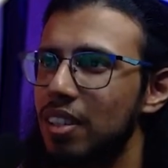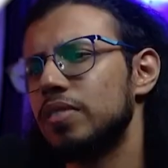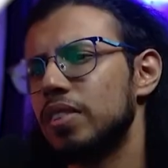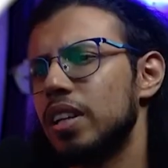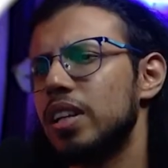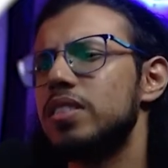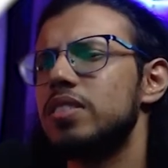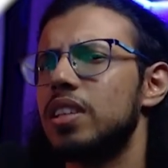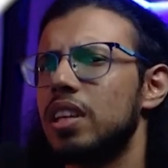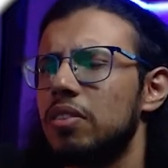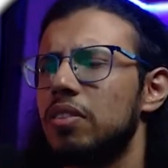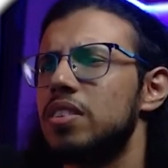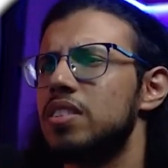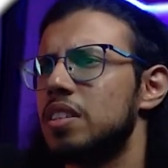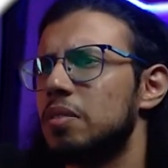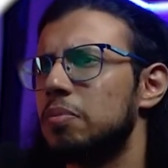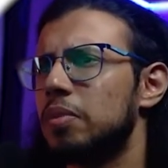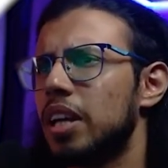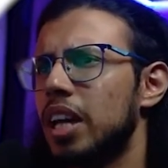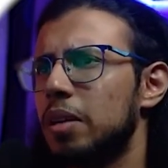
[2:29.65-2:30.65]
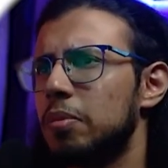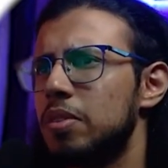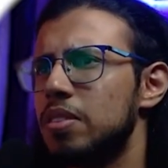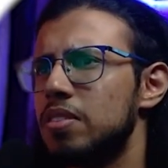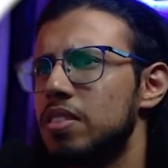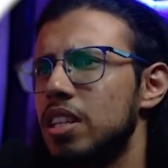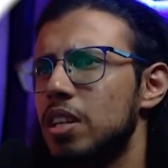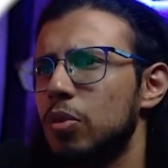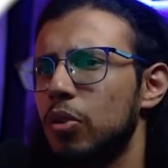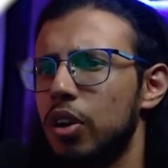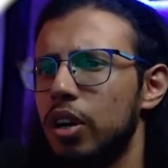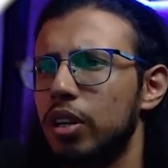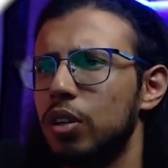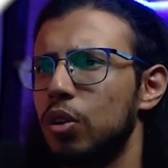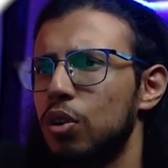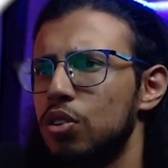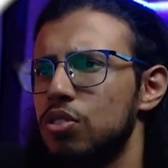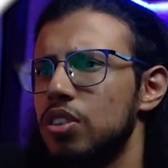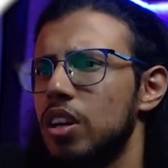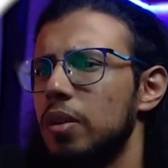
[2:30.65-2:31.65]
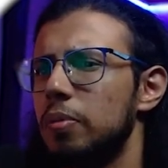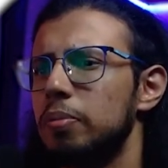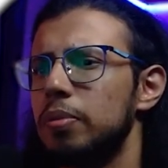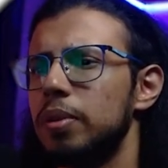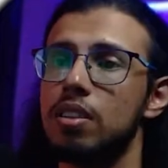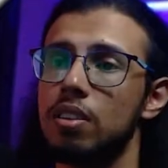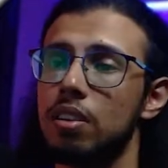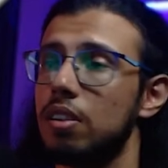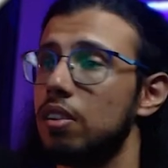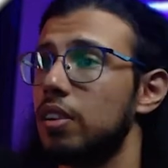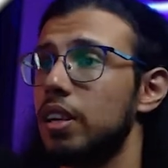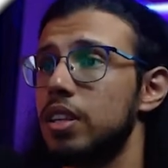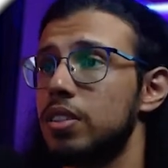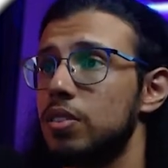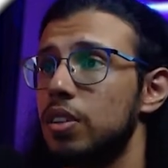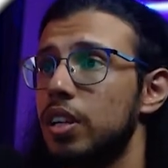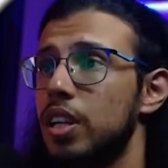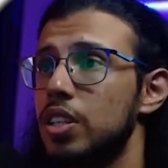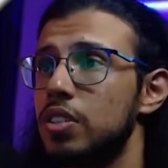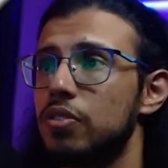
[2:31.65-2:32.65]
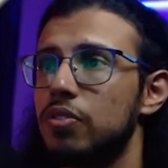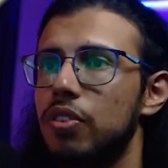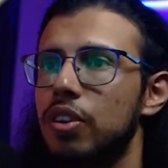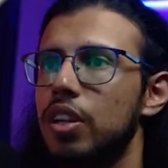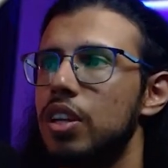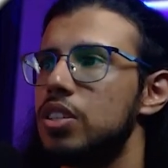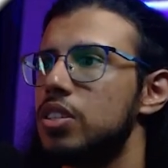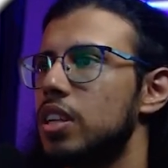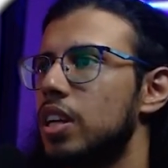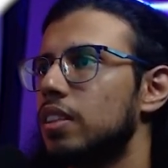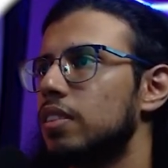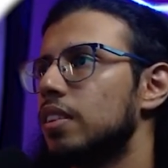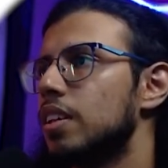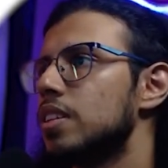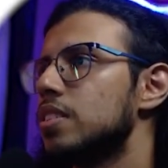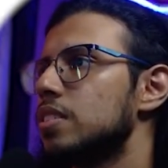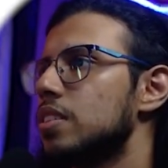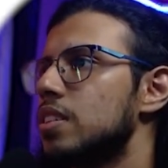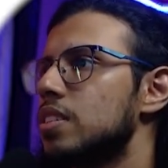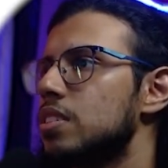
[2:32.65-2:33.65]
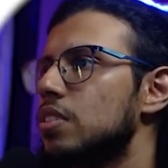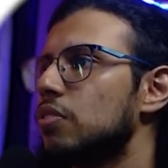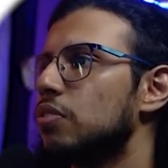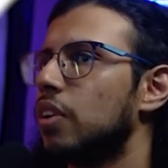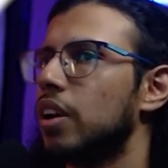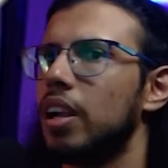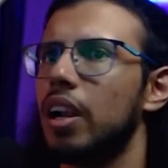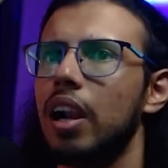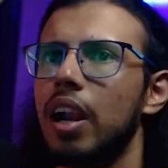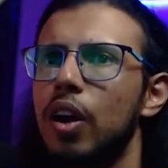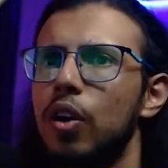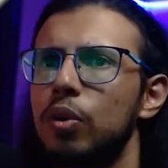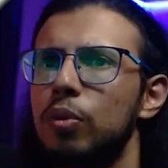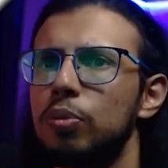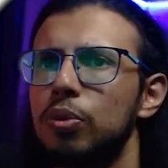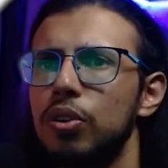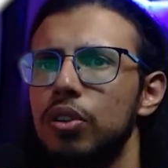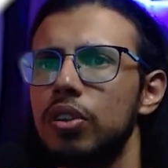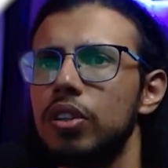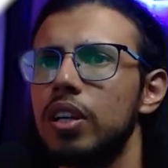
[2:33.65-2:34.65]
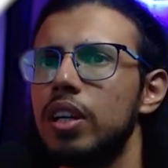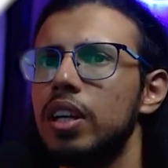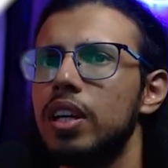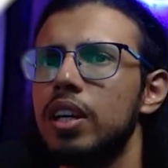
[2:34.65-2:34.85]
Let's give it some time and see what it cooks up. Alright, so it has finished and this is the final output.